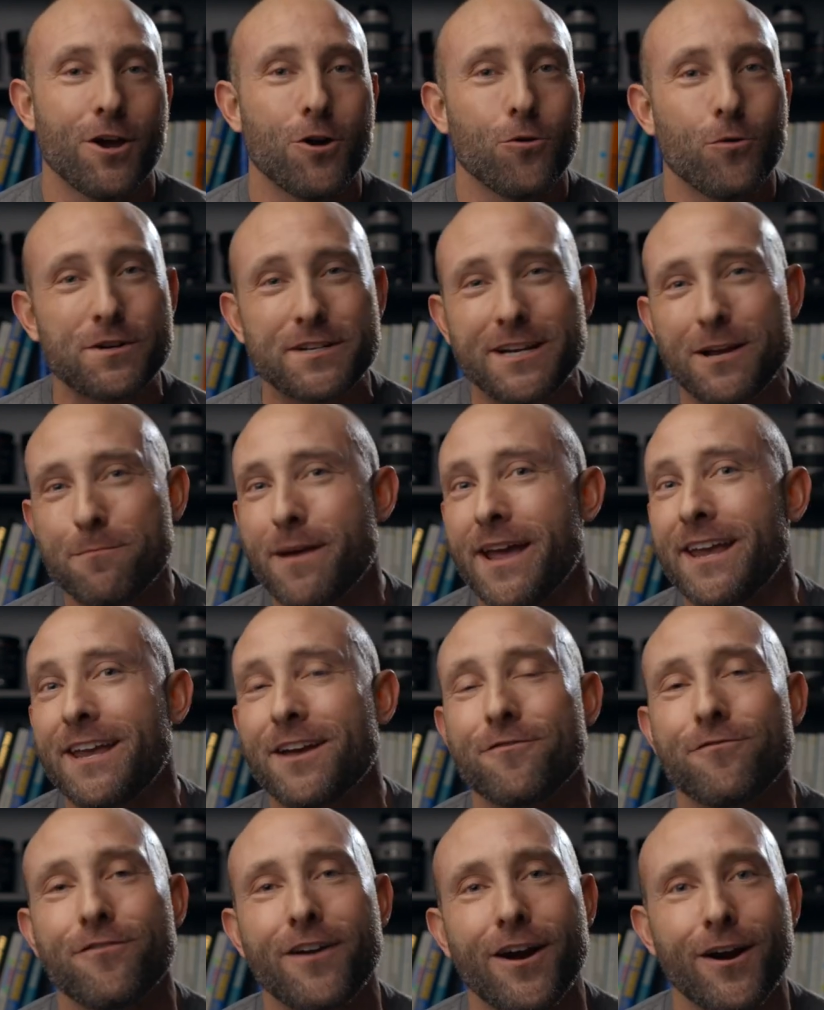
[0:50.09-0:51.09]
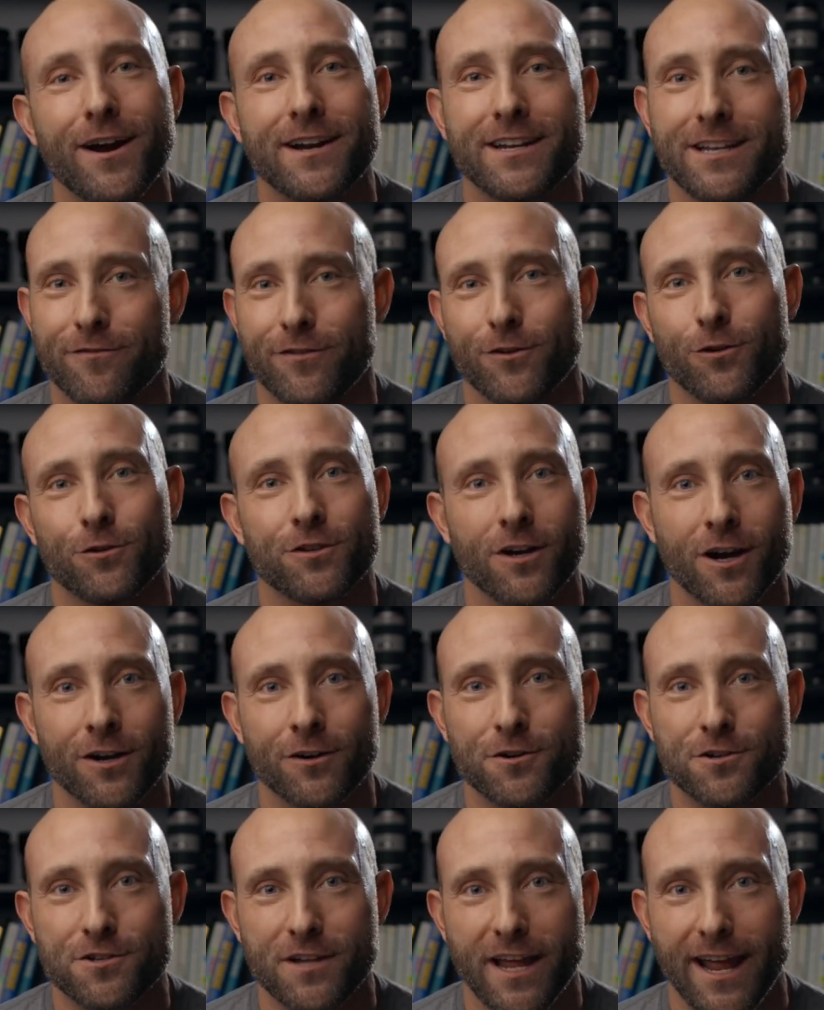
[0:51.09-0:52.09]
which can make it very difficult to
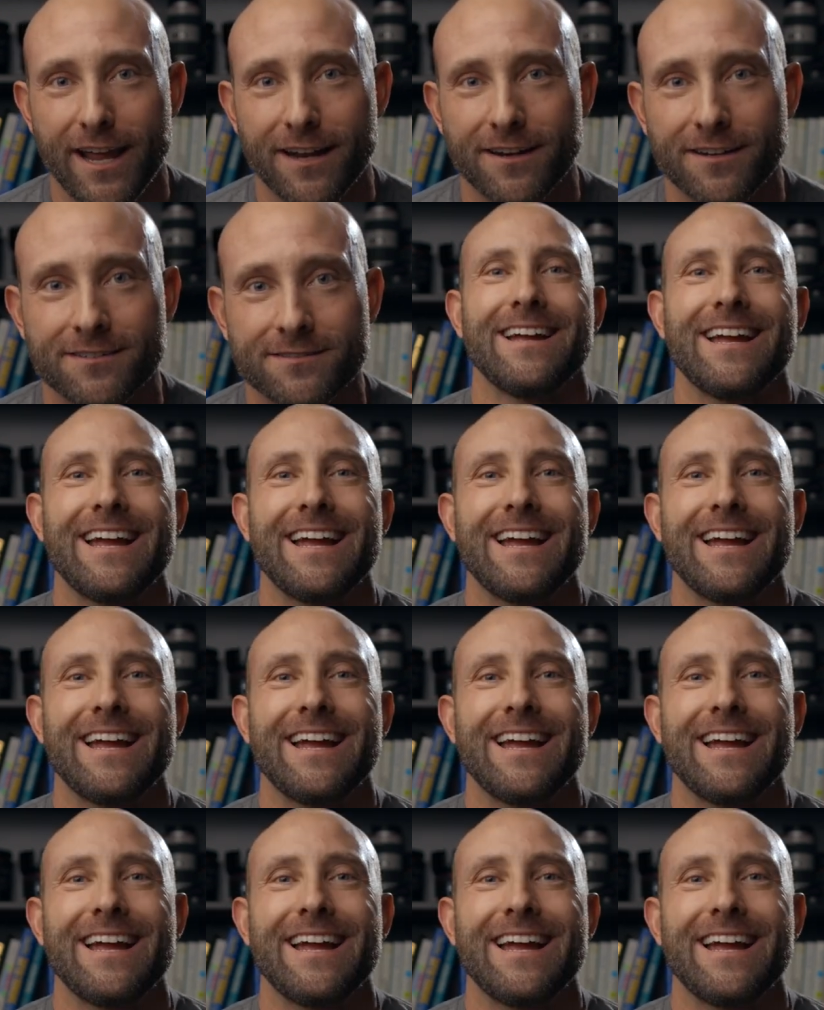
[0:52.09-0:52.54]
understand.